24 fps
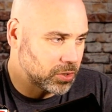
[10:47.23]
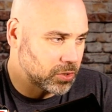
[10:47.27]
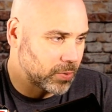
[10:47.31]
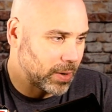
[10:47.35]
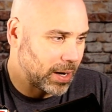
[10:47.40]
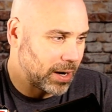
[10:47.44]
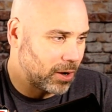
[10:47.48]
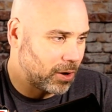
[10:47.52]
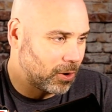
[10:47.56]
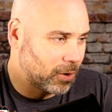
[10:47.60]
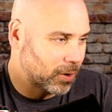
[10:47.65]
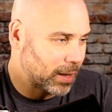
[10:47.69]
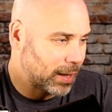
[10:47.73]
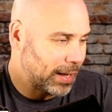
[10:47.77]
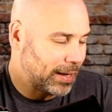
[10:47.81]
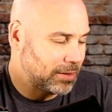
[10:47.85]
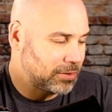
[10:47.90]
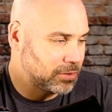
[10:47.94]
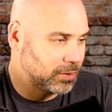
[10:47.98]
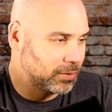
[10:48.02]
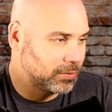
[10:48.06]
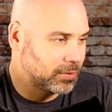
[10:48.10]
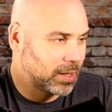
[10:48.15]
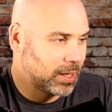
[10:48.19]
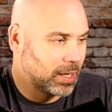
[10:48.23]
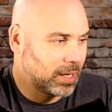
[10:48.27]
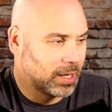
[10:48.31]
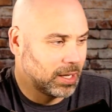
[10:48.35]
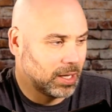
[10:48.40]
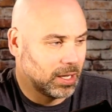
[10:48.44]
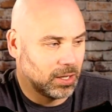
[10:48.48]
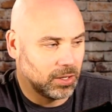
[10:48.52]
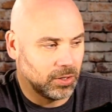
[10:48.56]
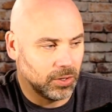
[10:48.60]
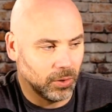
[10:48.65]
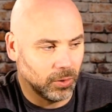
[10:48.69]
write all kinds of,
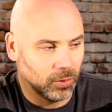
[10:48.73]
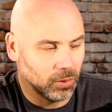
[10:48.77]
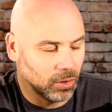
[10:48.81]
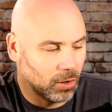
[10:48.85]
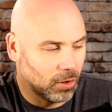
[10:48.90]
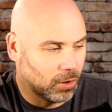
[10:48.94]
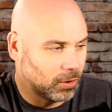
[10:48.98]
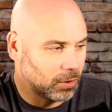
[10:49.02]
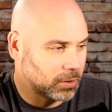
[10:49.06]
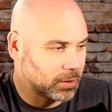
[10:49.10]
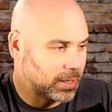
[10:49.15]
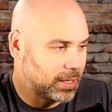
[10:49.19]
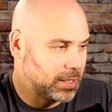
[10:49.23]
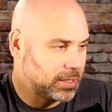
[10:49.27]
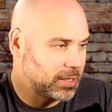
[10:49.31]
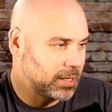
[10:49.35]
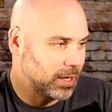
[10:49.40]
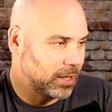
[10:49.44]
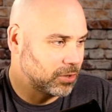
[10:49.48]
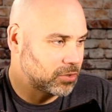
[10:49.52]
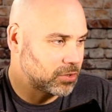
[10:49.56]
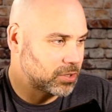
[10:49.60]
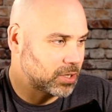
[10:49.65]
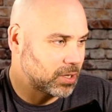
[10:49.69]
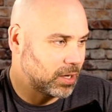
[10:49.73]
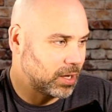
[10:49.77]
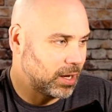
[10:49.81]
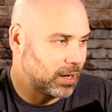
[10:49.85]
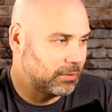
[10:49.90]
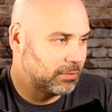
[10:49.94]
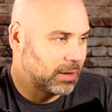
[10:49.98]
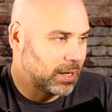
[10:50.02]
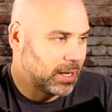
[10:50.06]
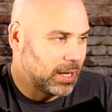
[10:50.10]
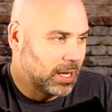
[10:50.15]
you know, long, detailed stuff.